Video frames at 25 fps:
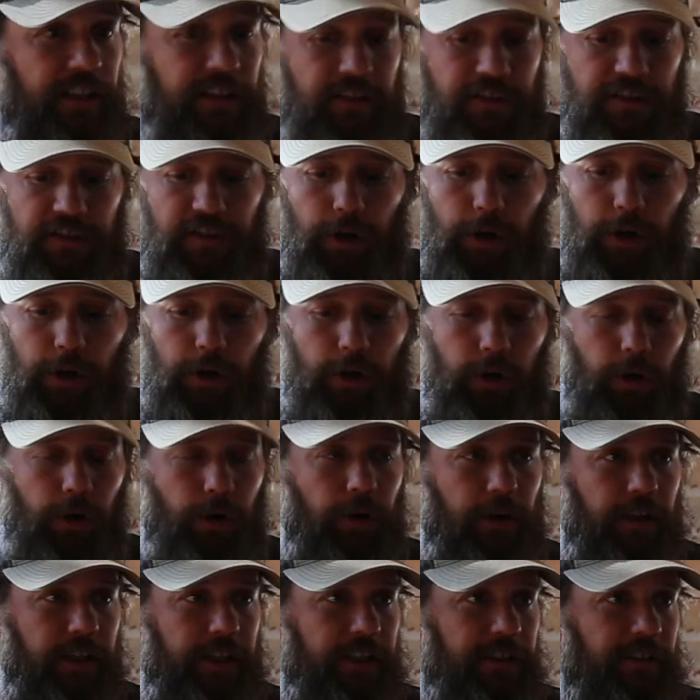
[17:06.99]
There's no
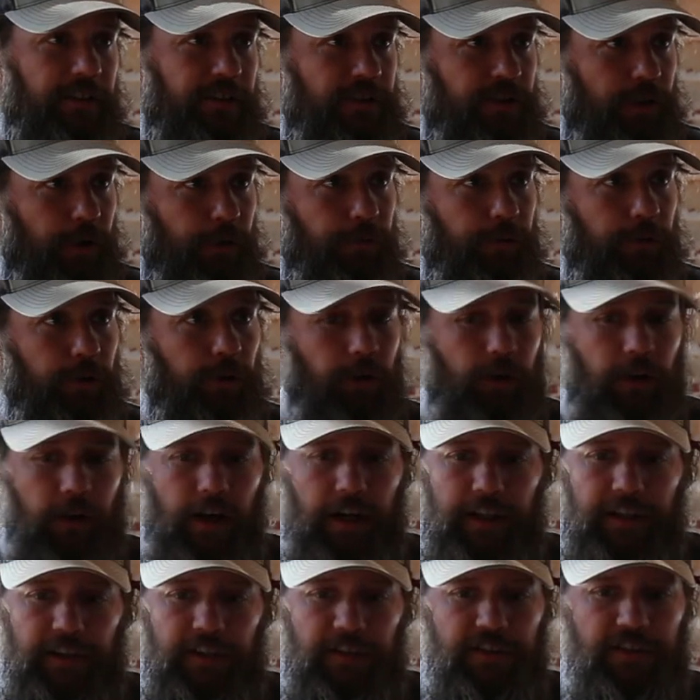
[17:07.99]
chlorine, there's no
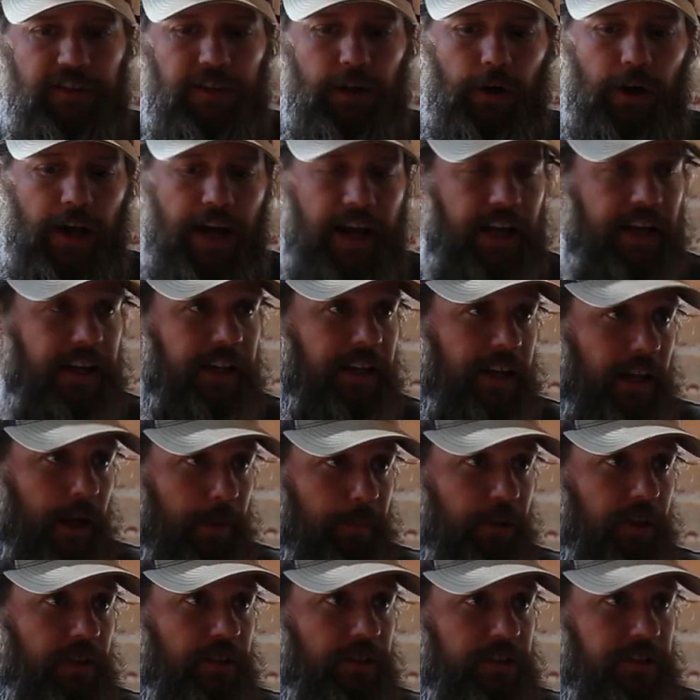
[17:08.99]
fluoride, there's no added
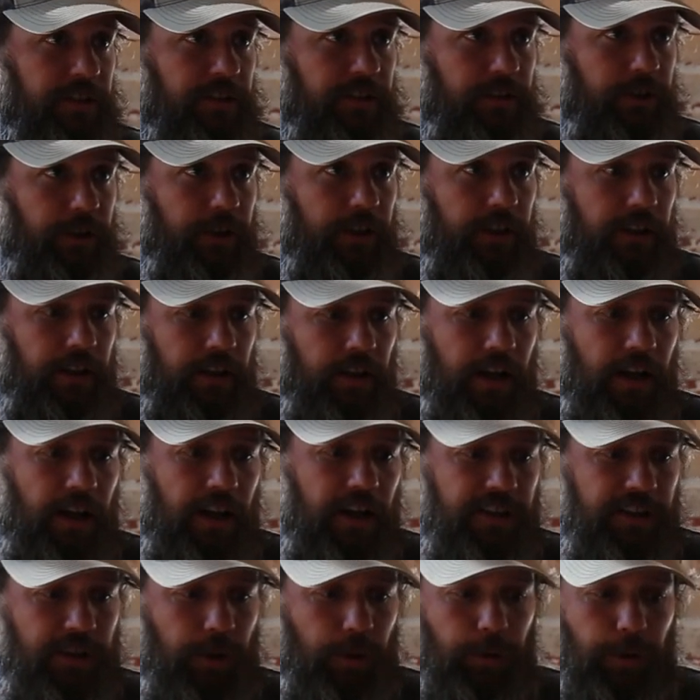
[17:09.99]
chemicals to it.
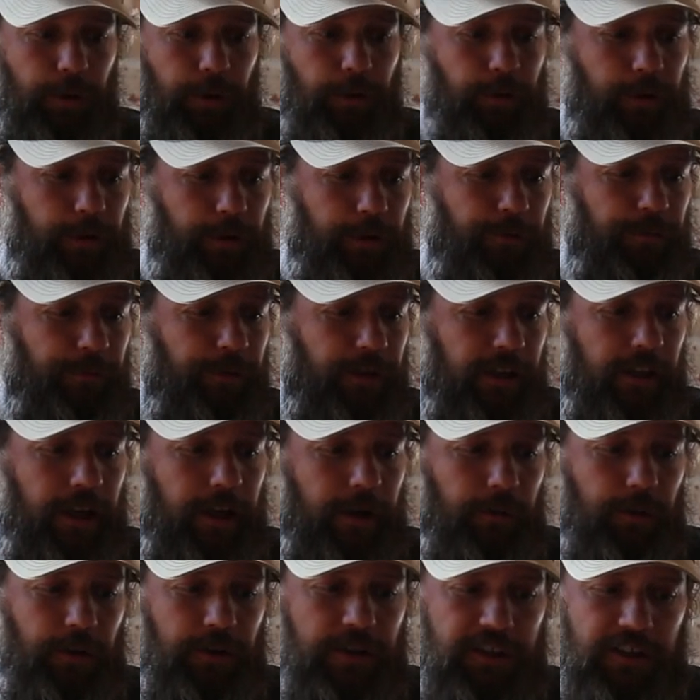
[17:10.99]
So we really feel
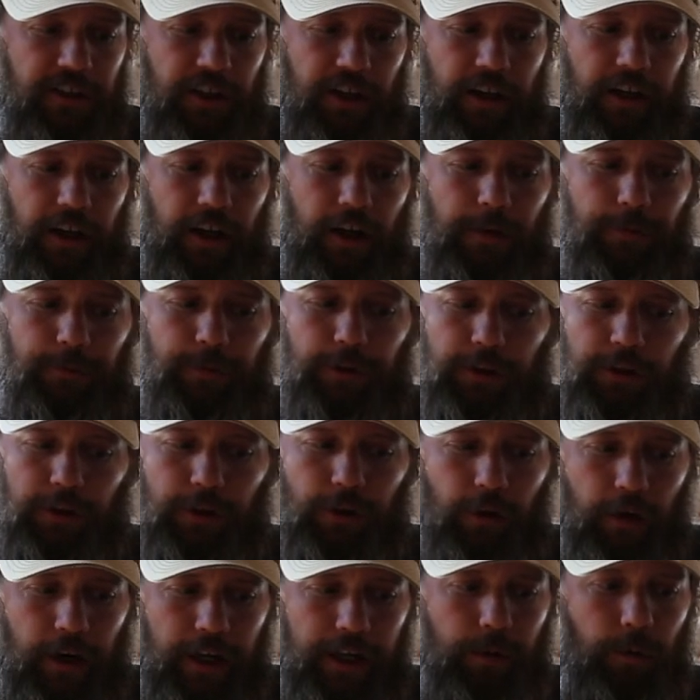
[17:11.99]
like we're starting off with a
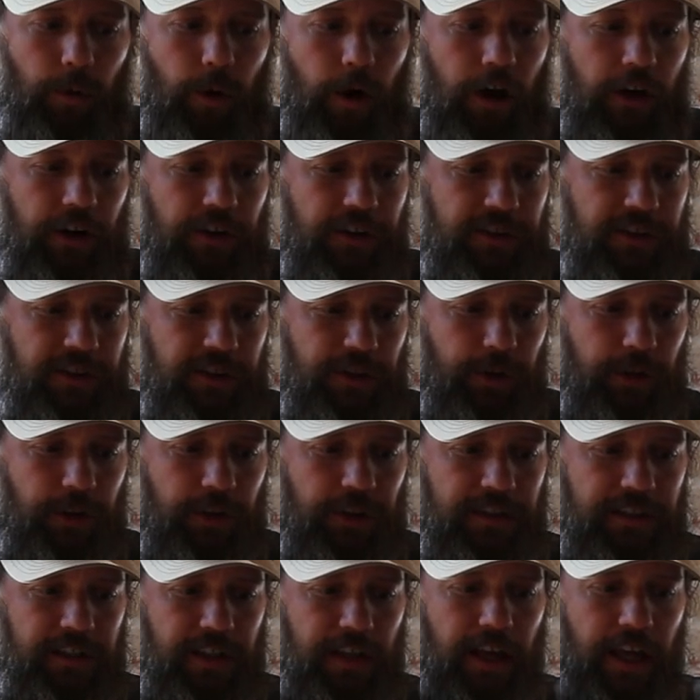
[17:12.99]
great water
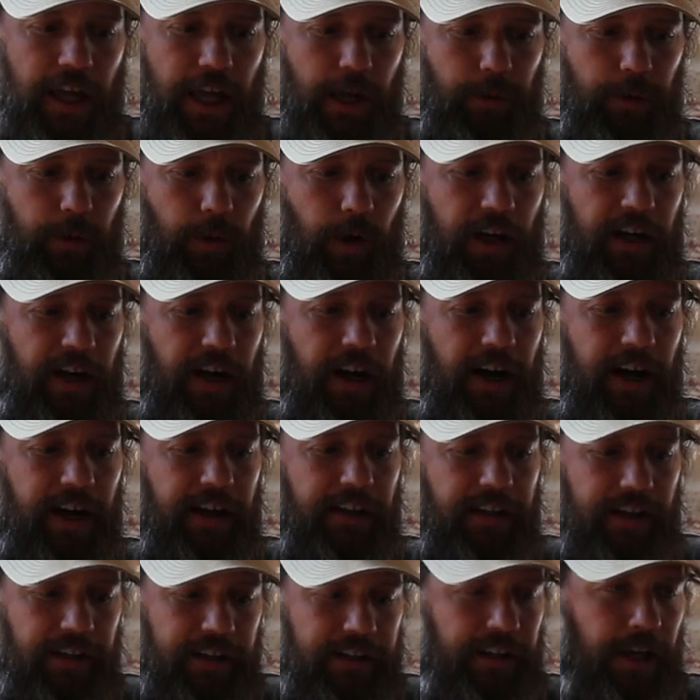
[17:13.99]
source, and we wanted to
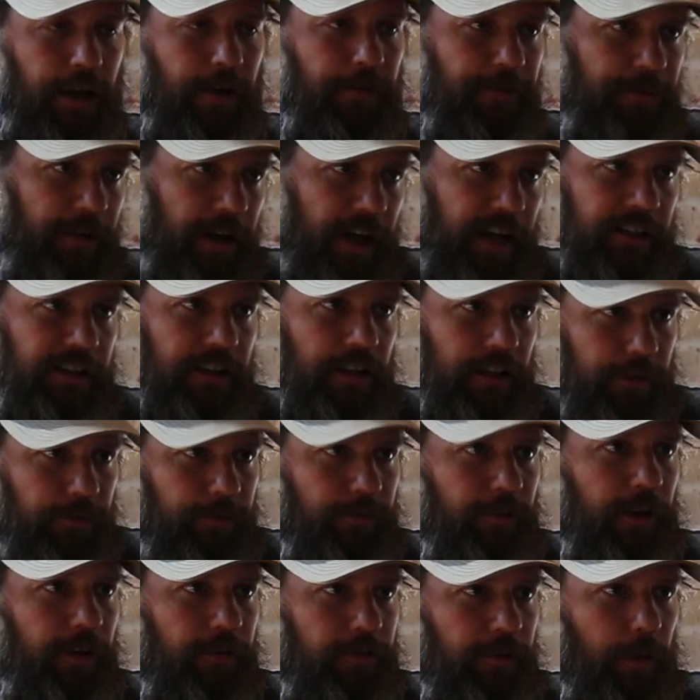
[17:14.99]
highlight that fact on the
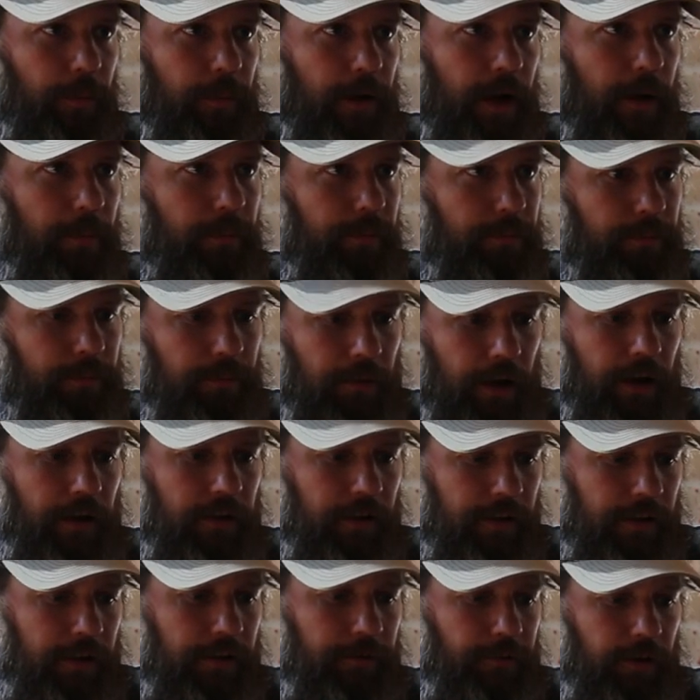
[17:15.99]
front of our bob.
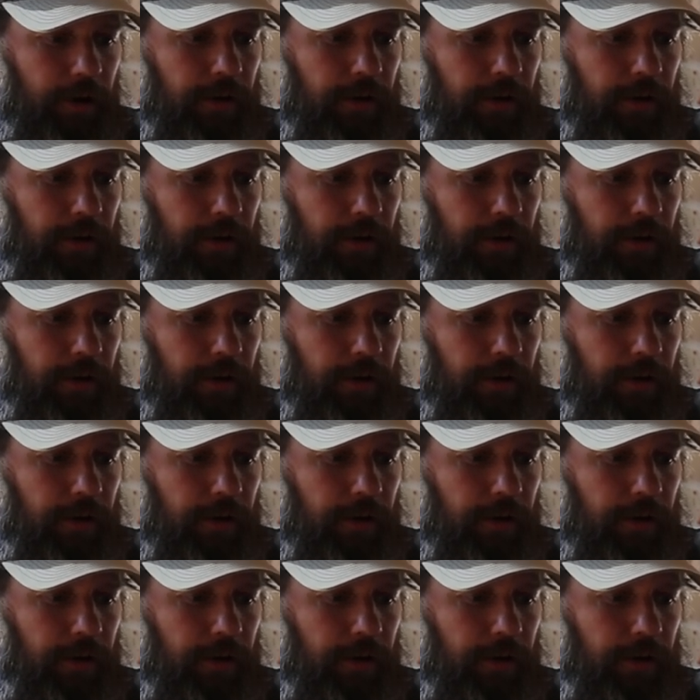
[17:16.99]
Okay.